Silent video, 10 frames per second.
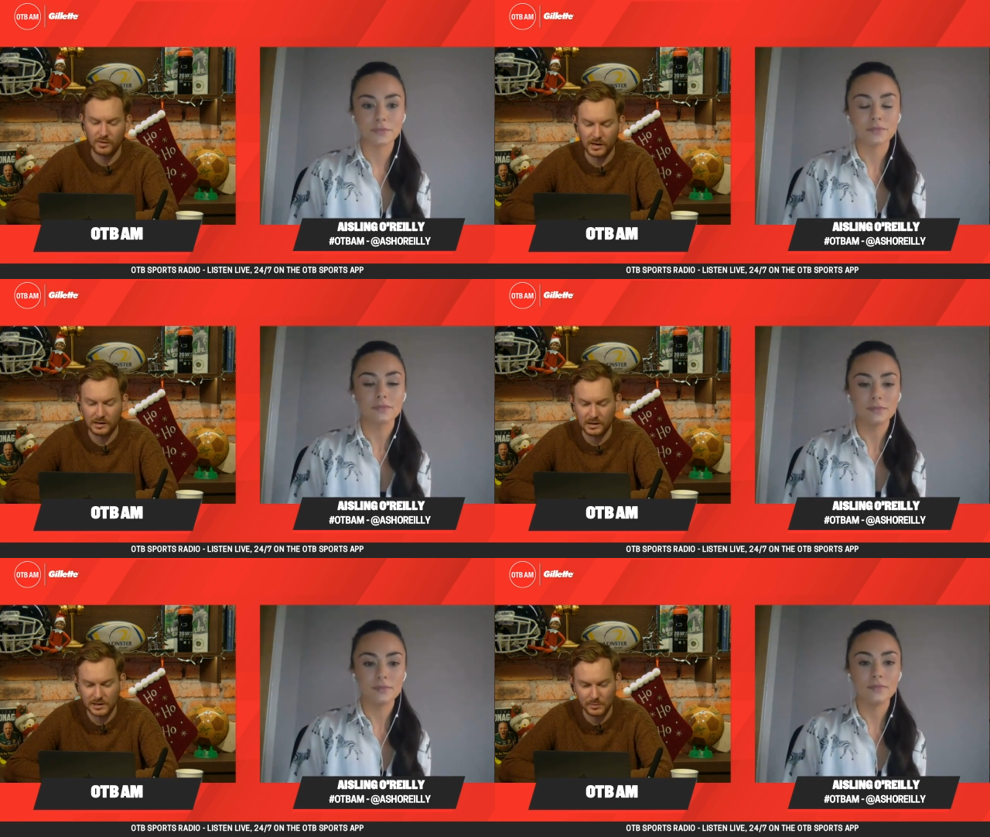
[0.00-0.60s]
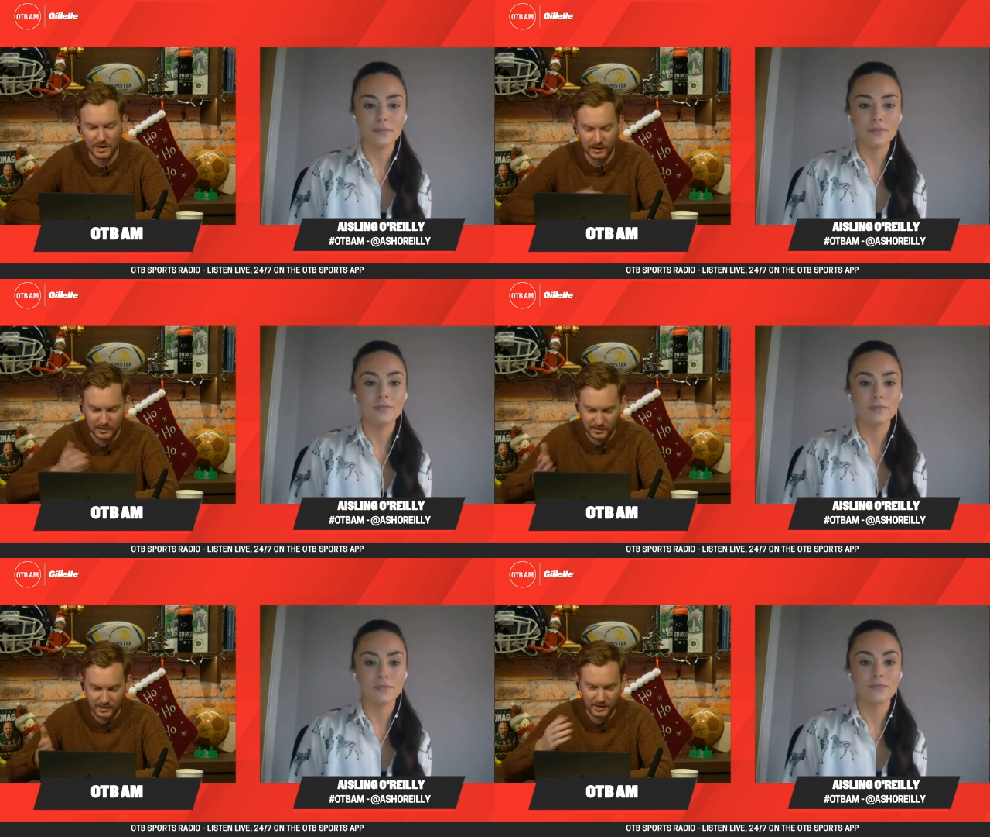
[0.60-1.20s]
Speaker 1: final as well.
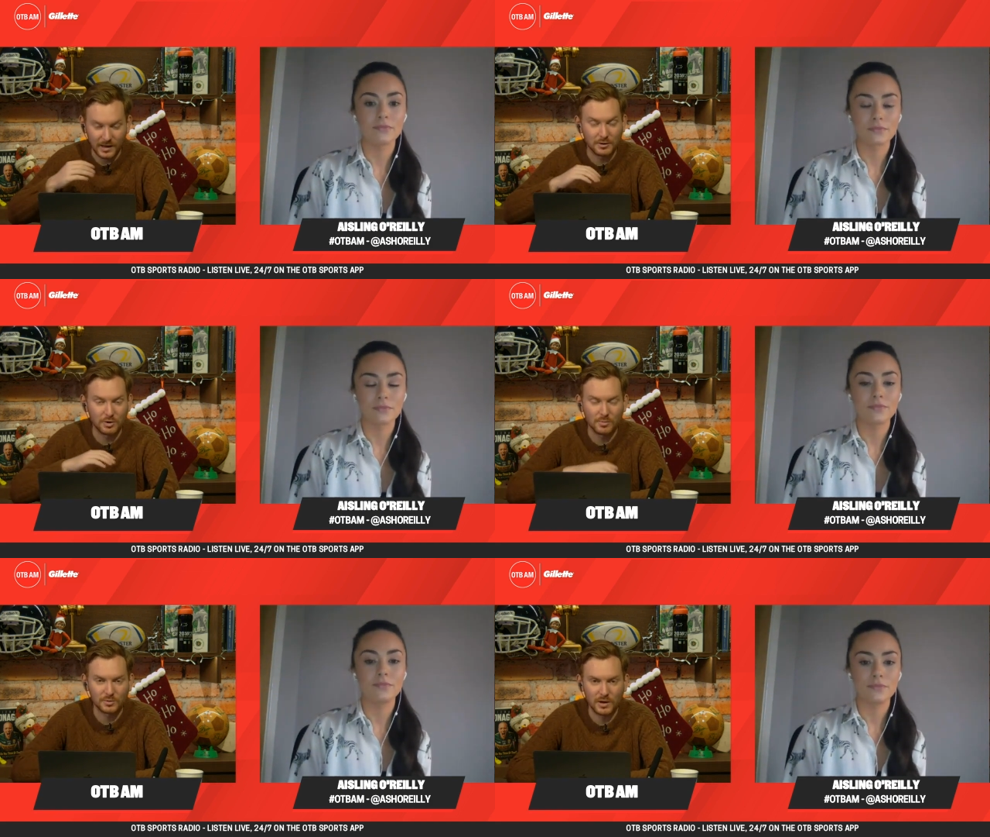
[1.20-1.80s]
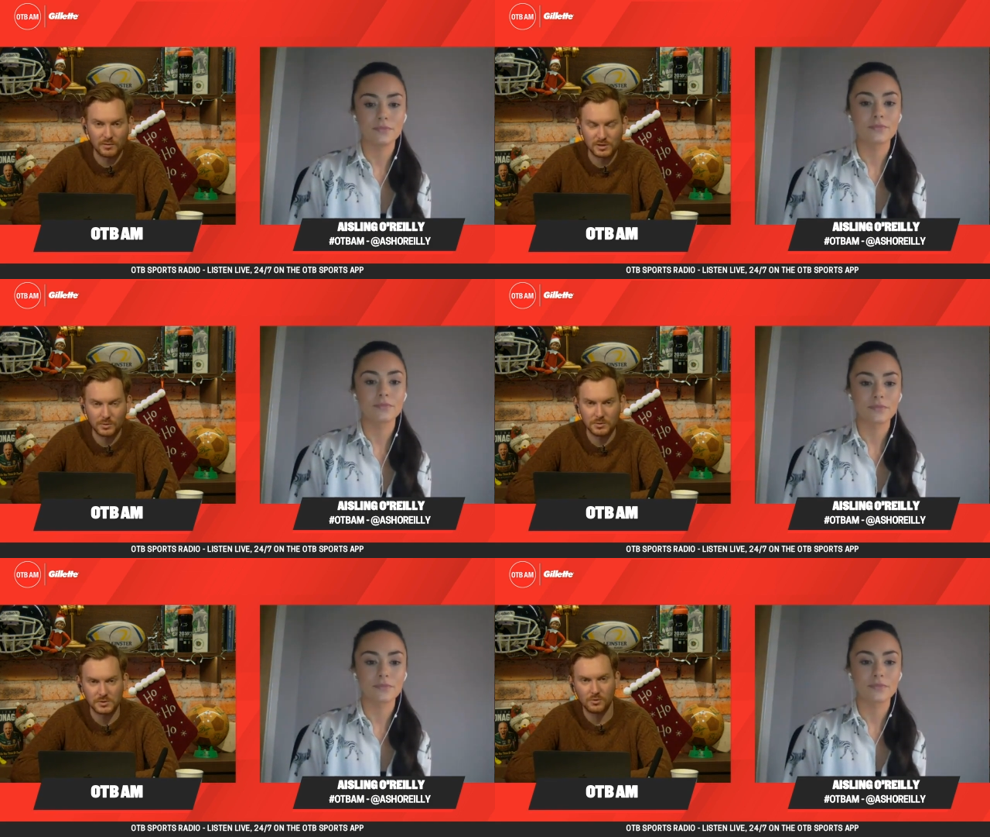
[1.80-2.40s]
And your number 12 was the one
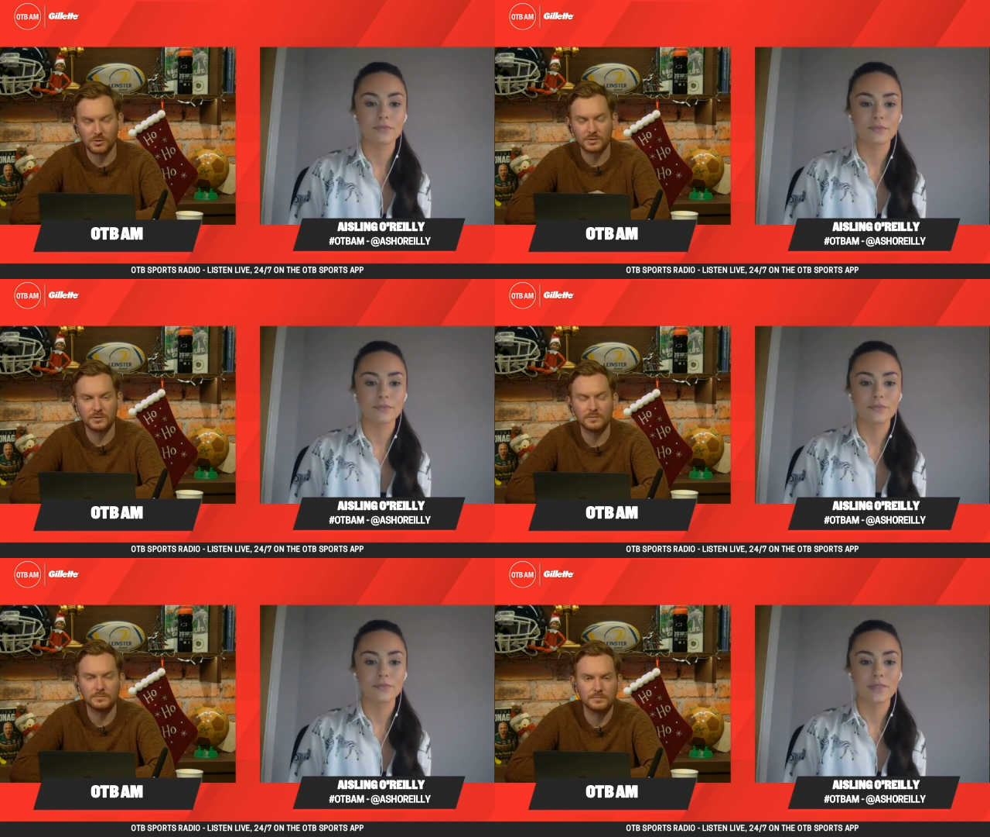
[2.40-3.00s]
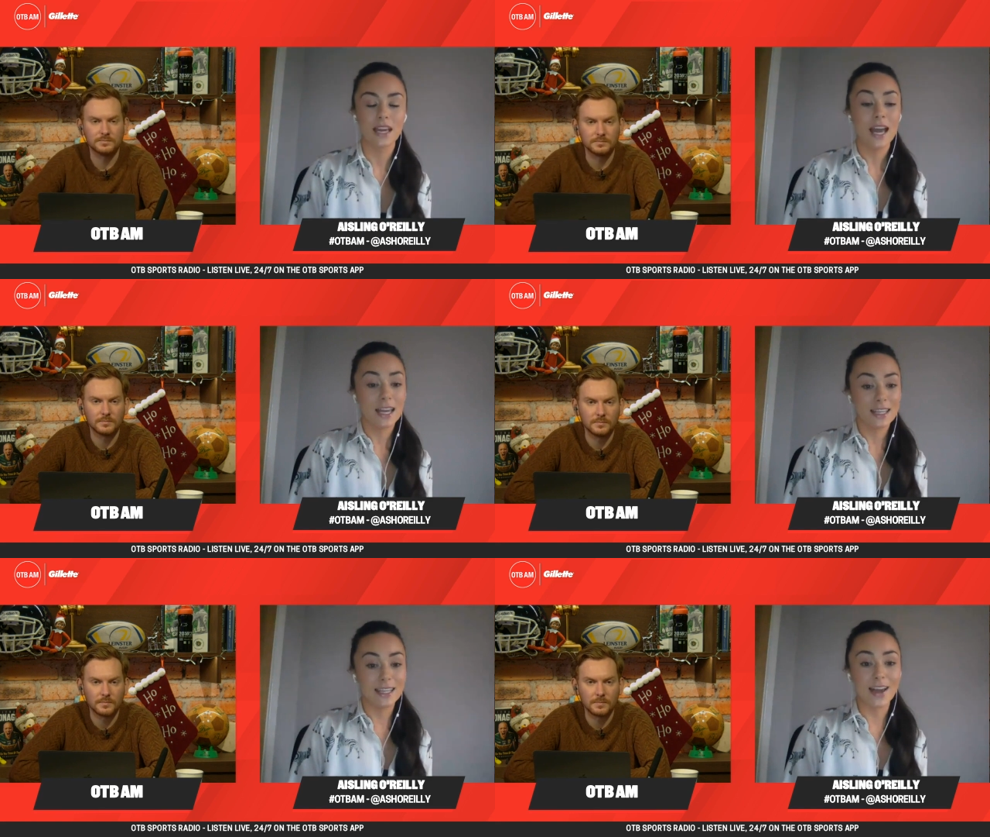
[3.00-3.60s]
who scored it.
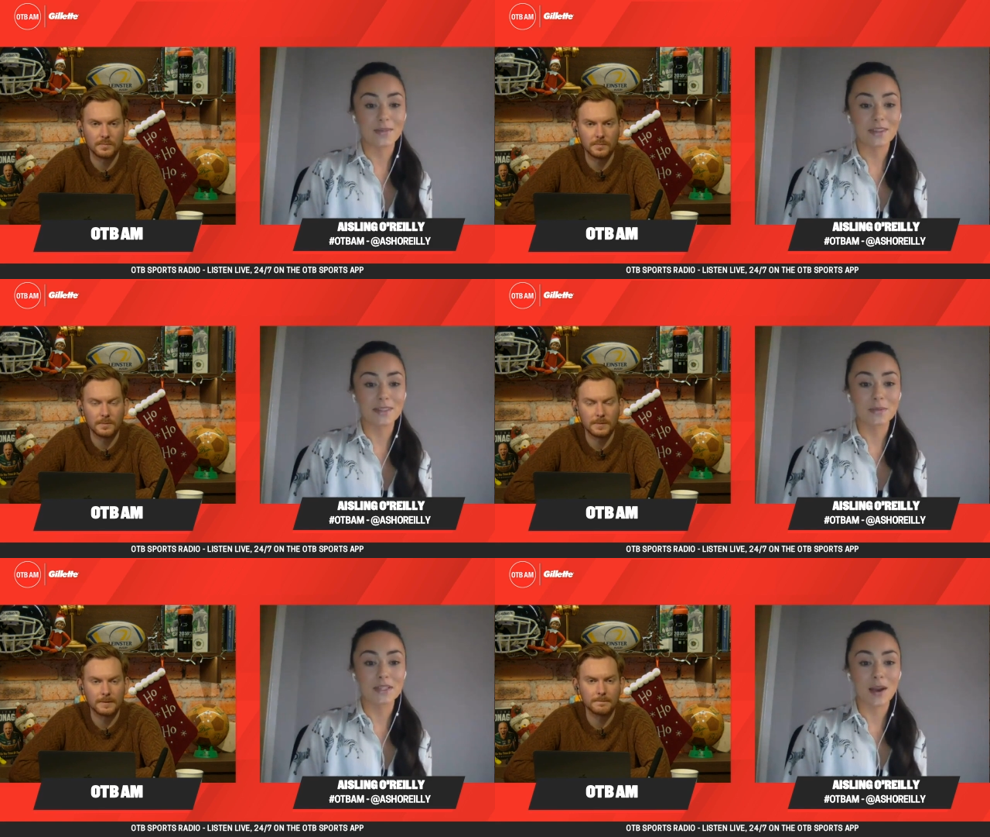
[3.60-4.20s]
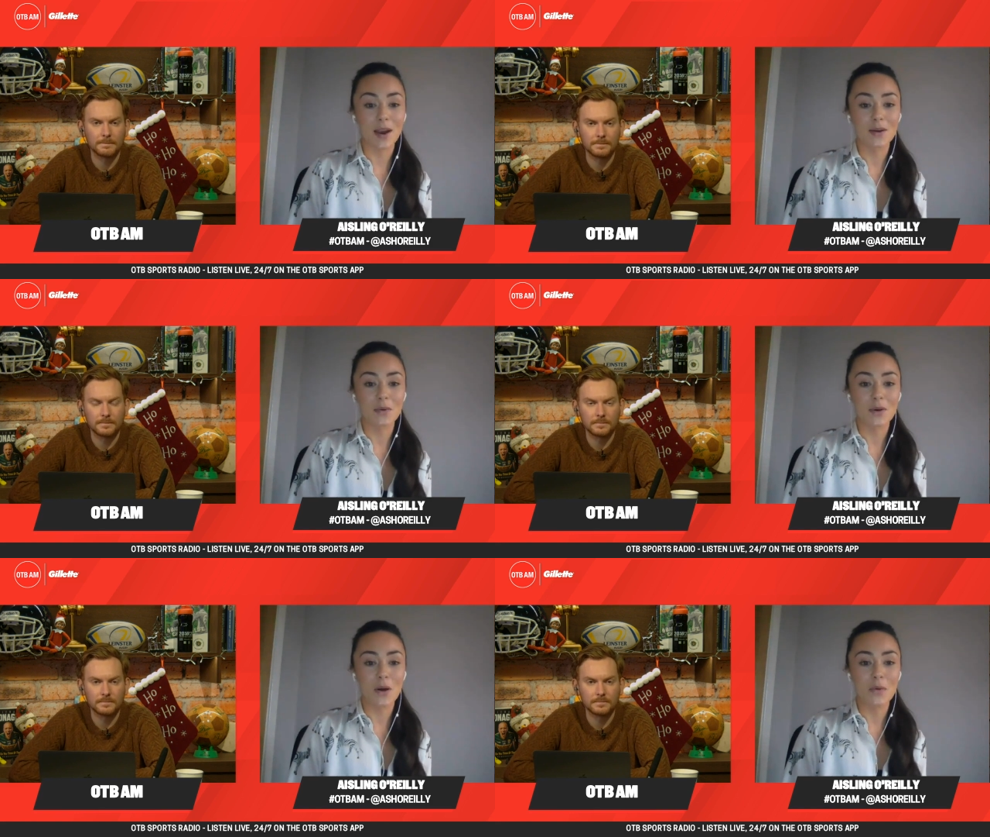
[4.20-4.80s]
Speaker 2: Yeah, this was
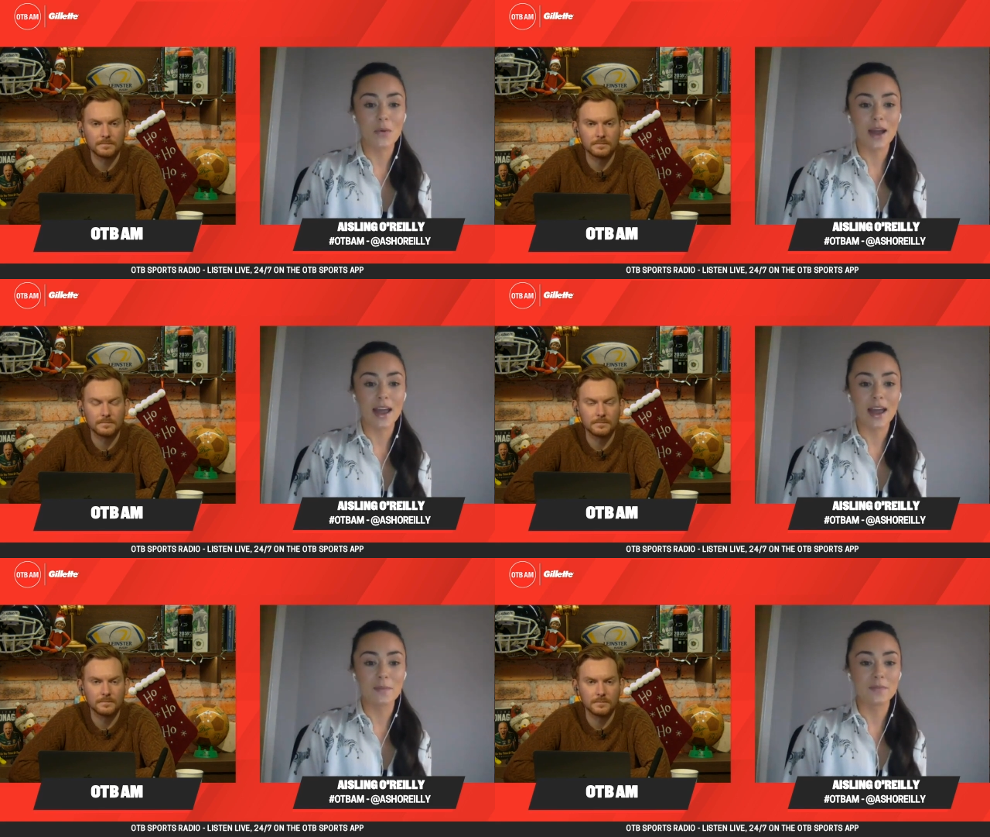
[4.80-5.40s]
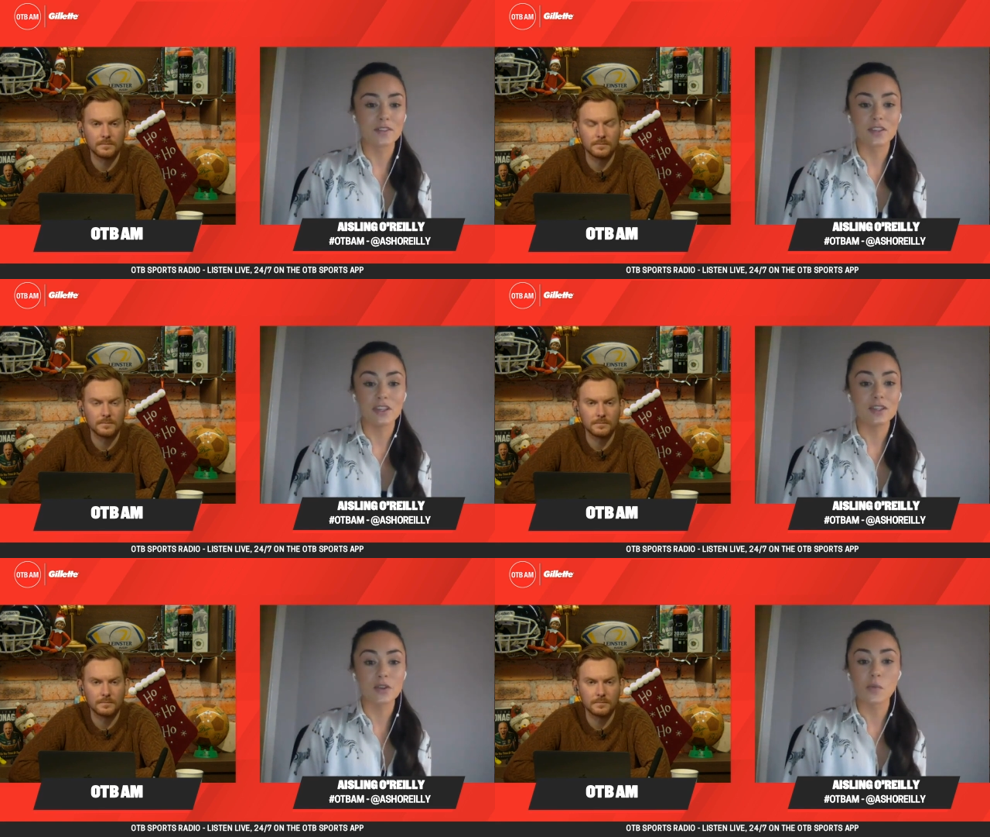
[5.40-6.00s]
Carla Rowe. Um,
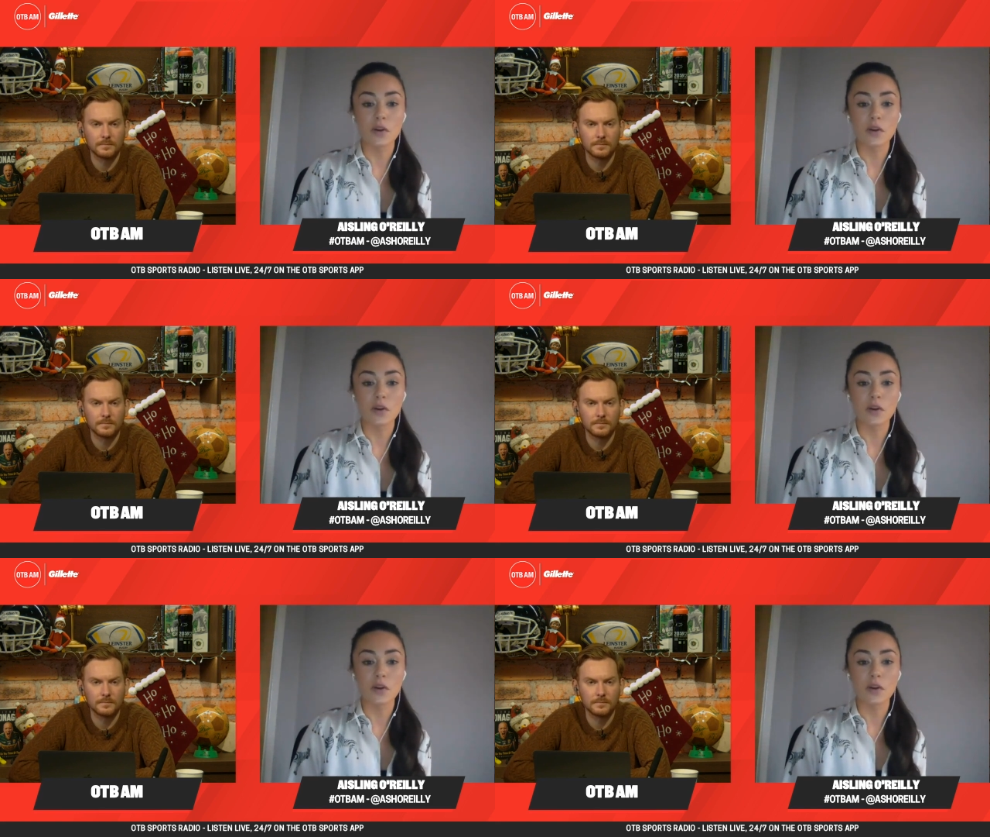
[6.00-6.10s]
she's